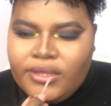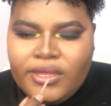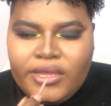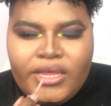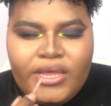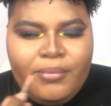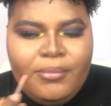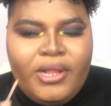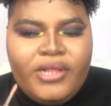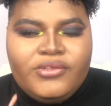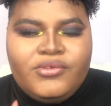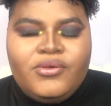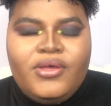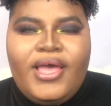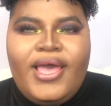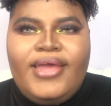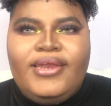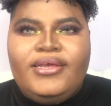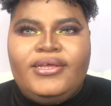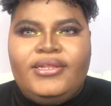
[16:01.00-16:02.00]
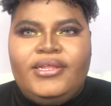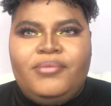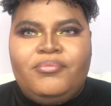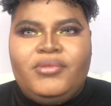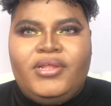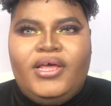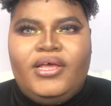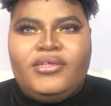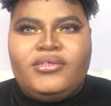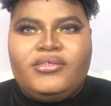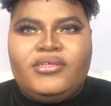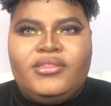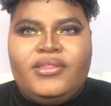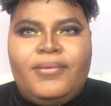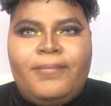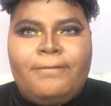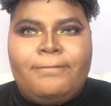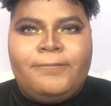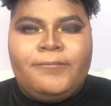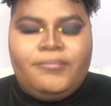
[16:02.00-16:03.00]
I'm also adding lip gloss to the
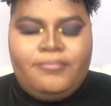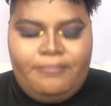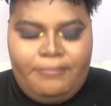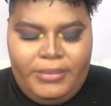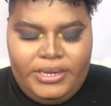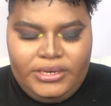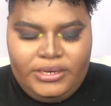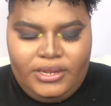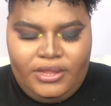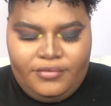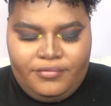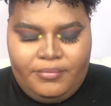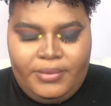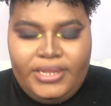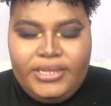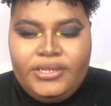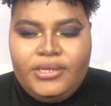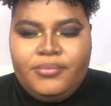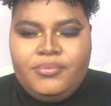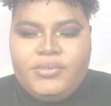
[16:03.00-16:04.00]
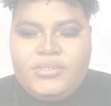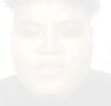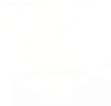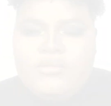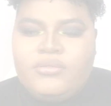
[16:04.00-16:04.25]
middle of my lips.